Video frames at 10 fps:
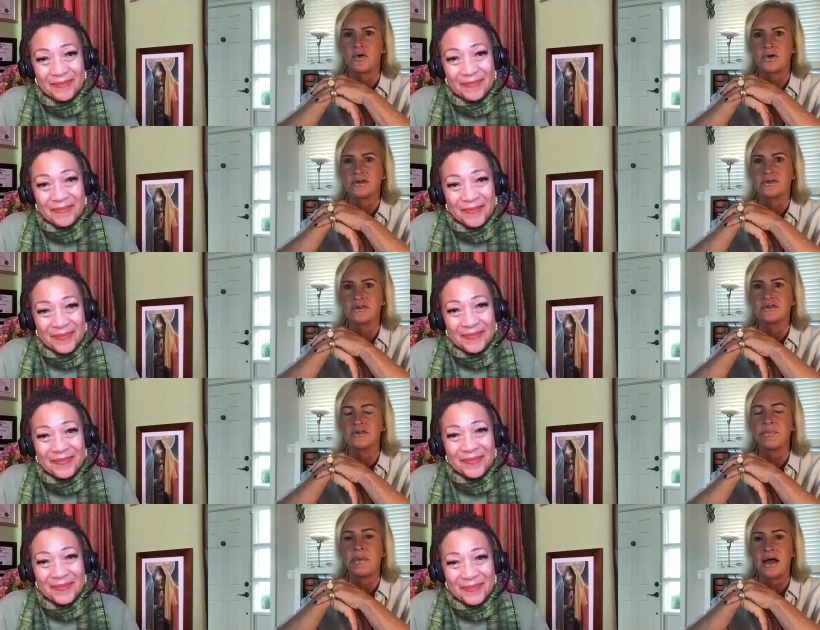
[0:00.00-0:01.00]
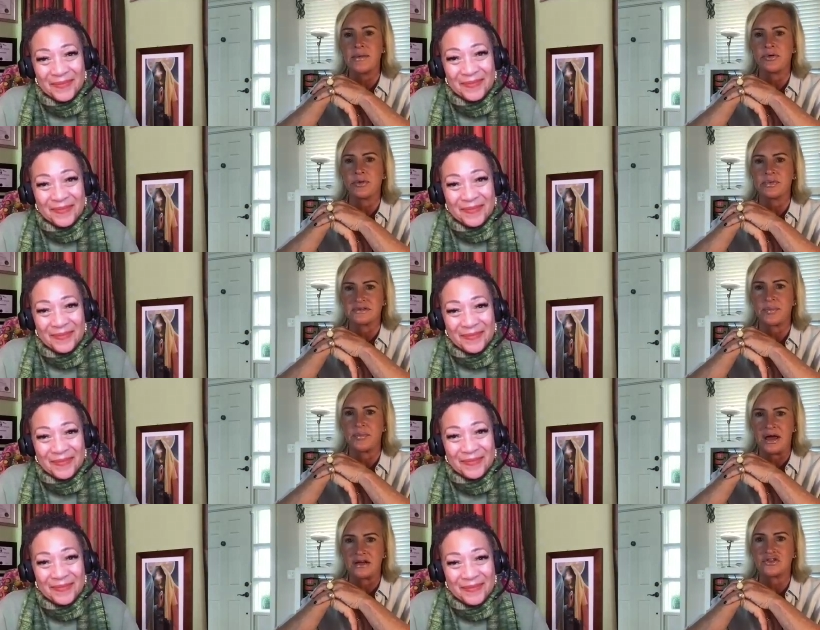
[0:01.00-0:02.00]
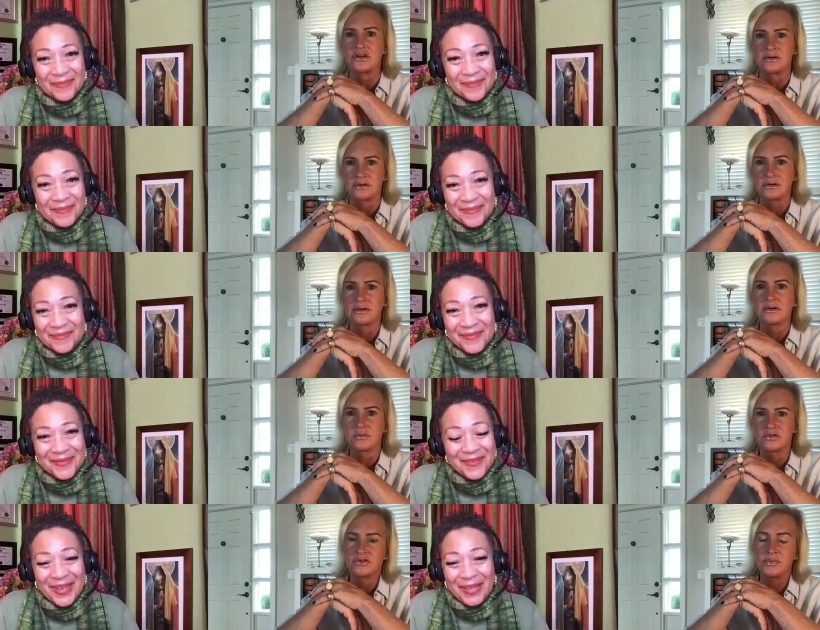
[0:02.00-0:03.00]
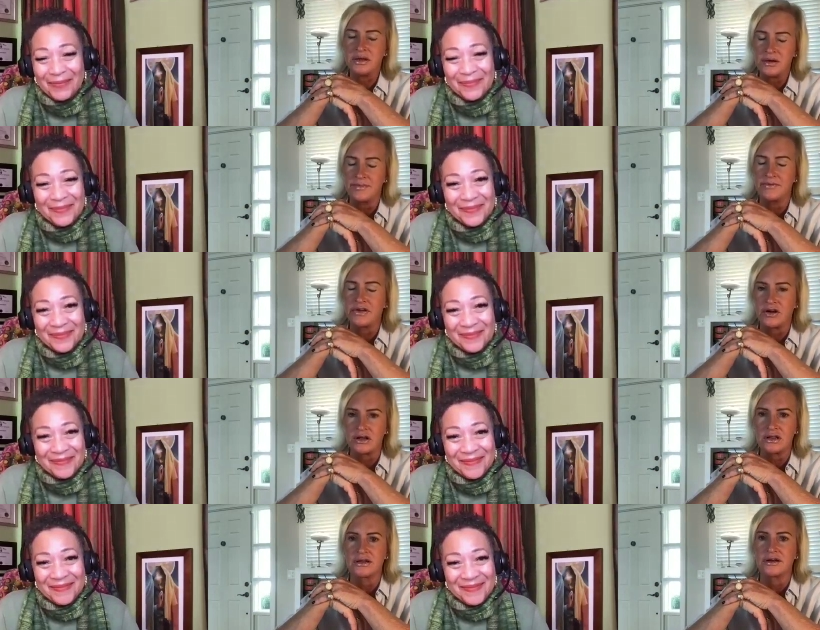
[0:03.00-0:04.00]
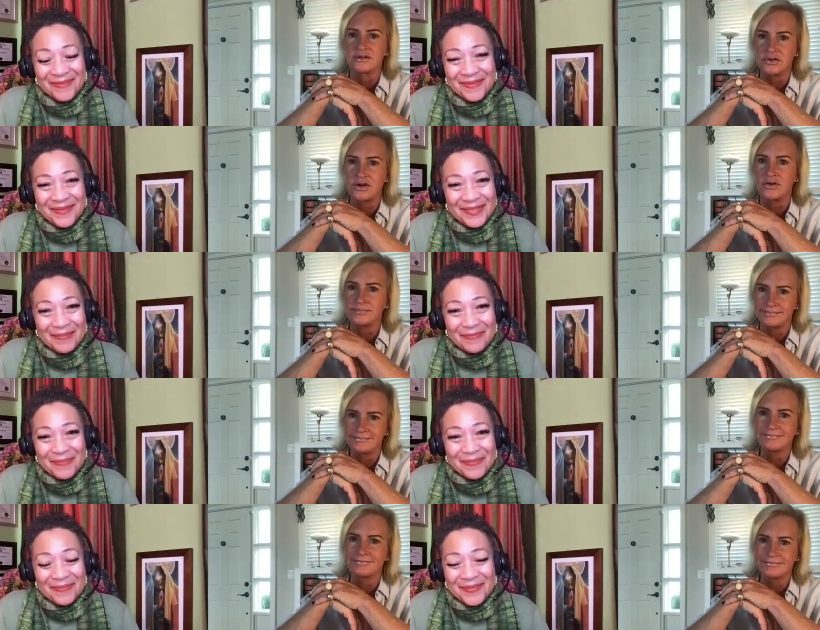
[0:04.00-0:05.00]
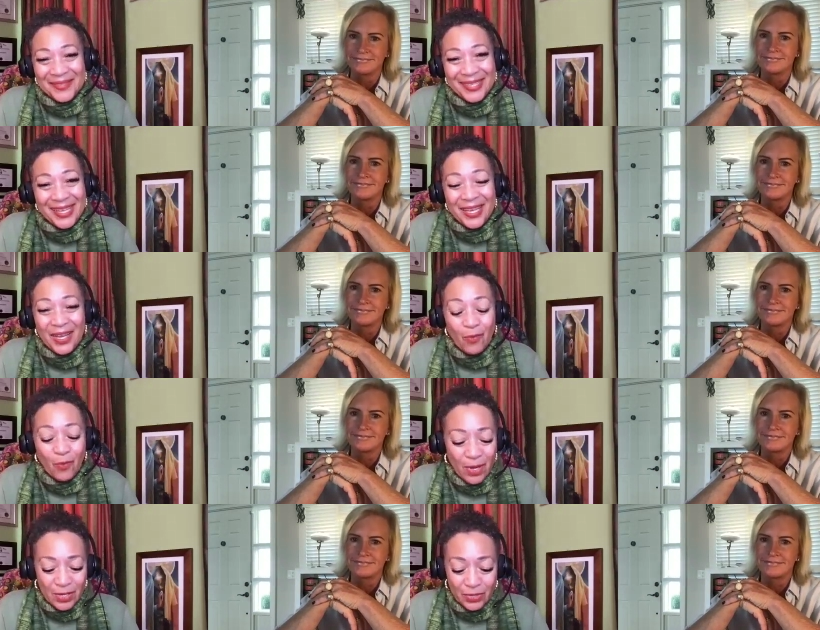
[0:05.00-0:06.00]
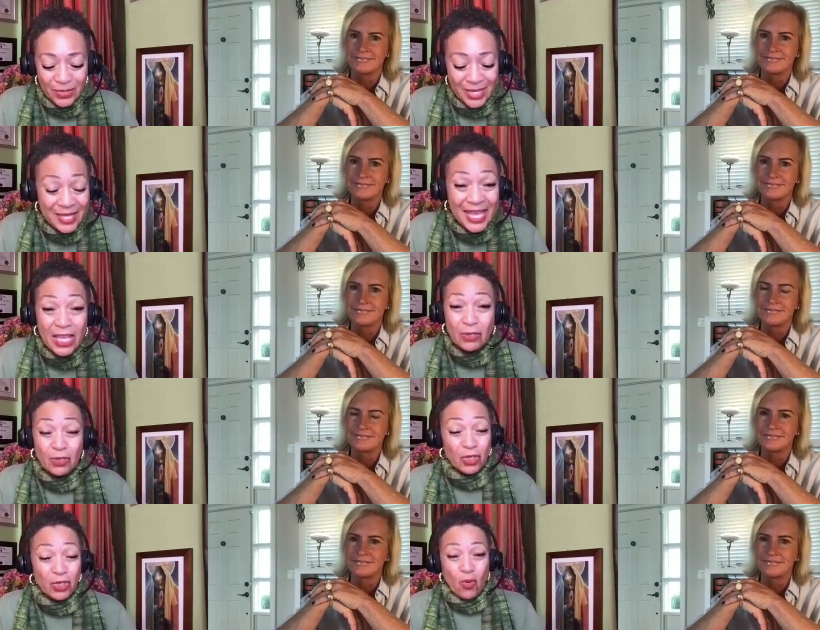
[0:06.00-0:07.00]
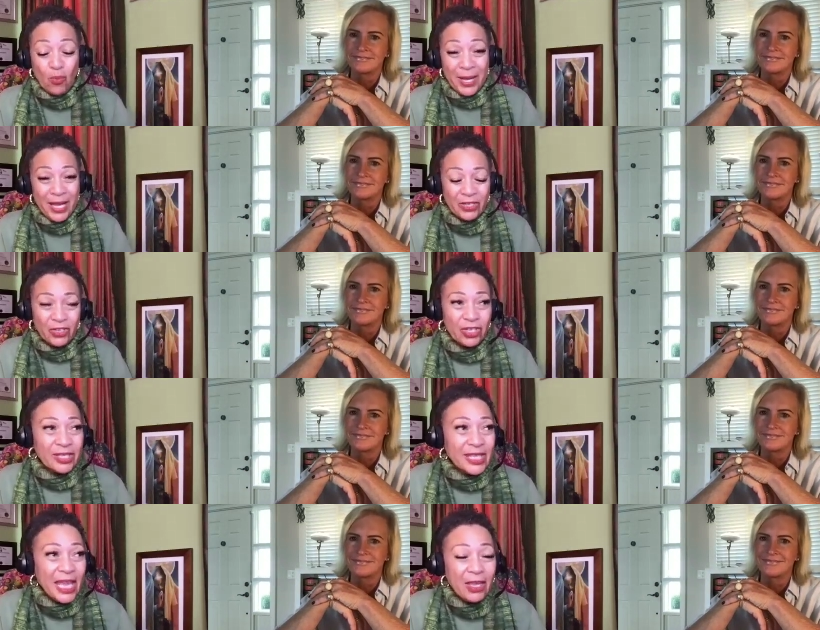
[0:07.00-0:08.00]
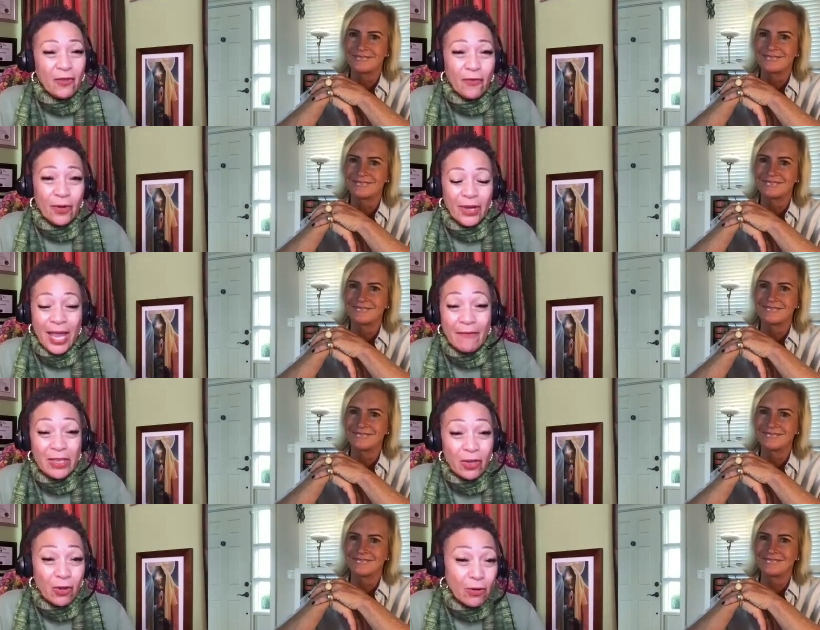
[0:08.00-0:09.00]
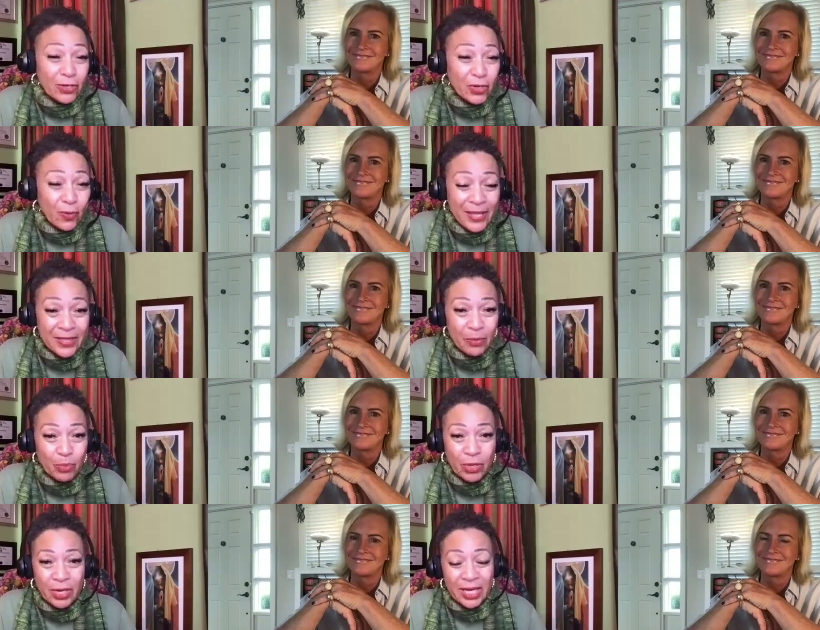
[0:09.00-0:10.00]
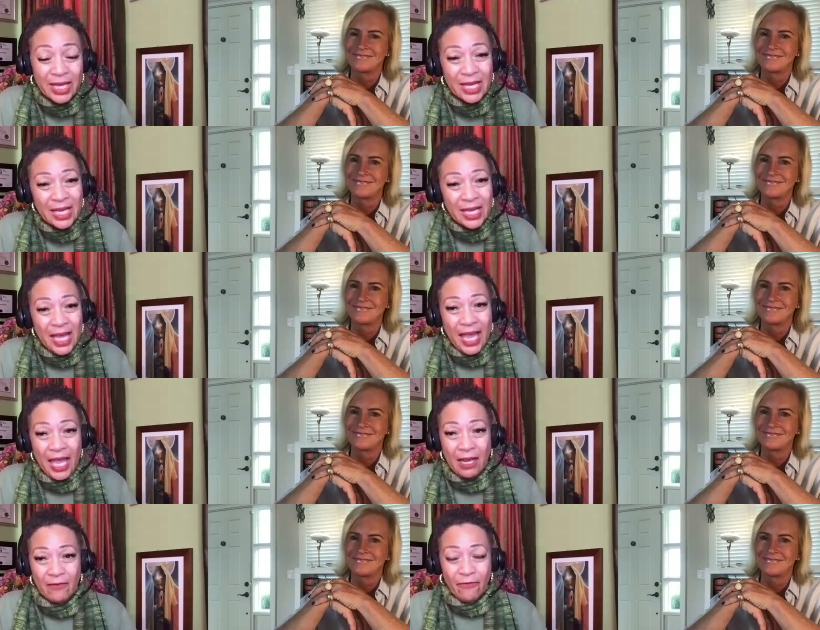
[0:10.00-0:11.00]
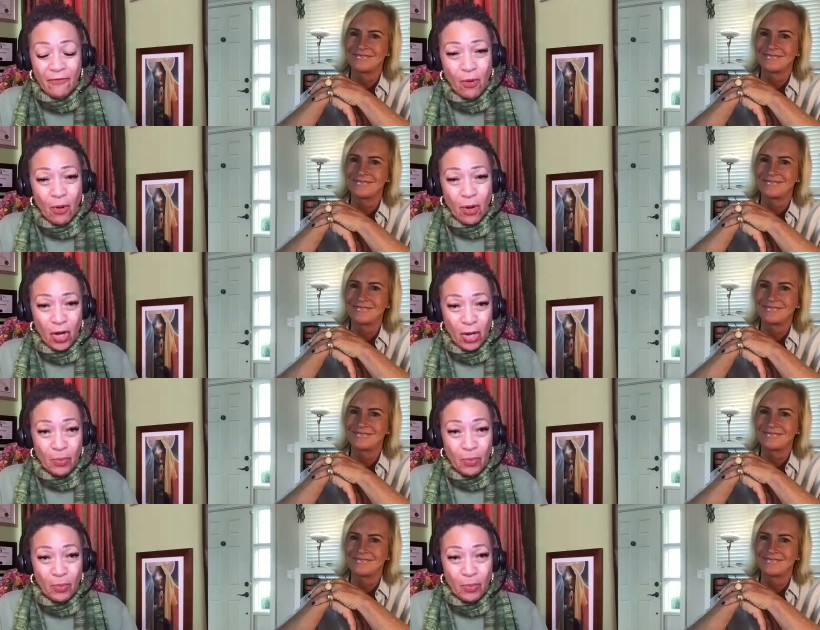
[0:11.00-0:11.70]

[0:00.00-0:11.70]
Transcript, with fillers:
Speaker 1: focused into my purpose and passion, which has become very clear. So.
Speaker 2: Well, Suzanne, thank you so much. Thank you for having the courage to write the book and for